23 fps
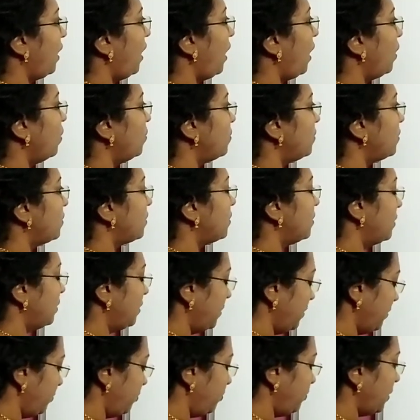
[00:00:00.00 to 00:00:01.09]
out
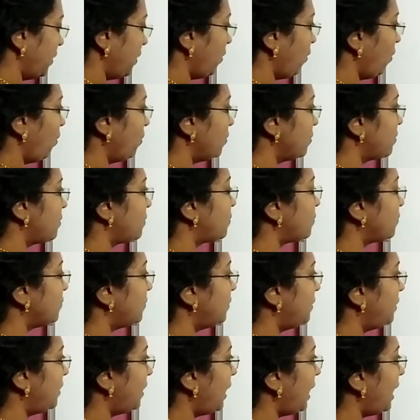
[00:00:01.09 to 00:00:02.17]
because to
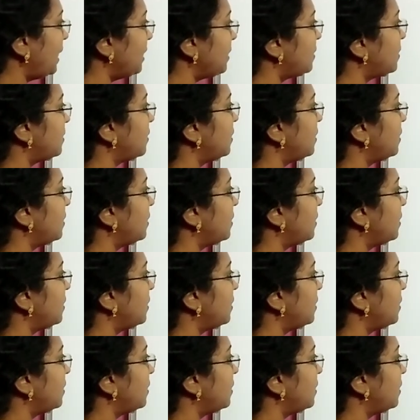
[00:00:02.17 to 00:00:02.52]
that